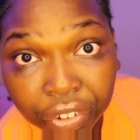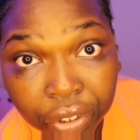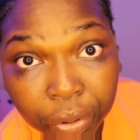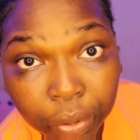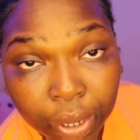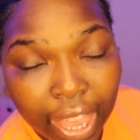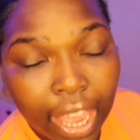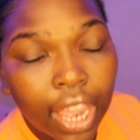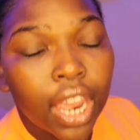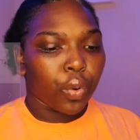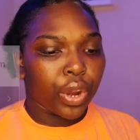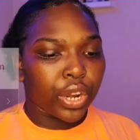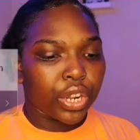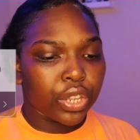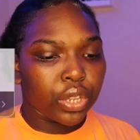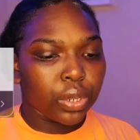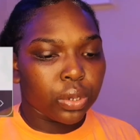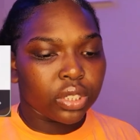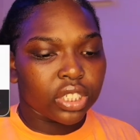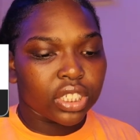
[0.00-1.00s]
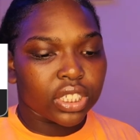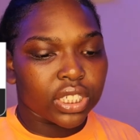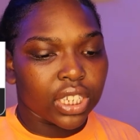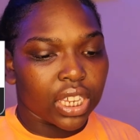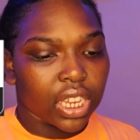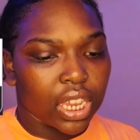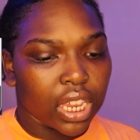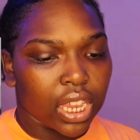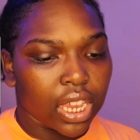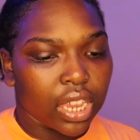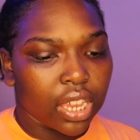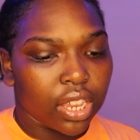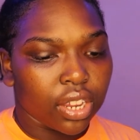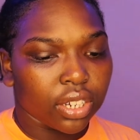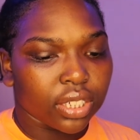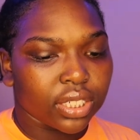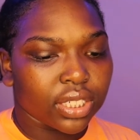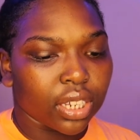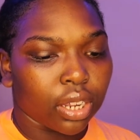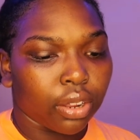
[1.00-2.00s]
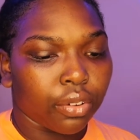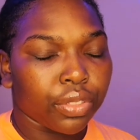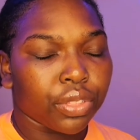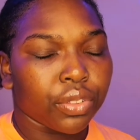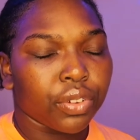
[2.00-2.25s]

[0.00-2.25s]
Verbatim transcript: do that. Where do you see yourself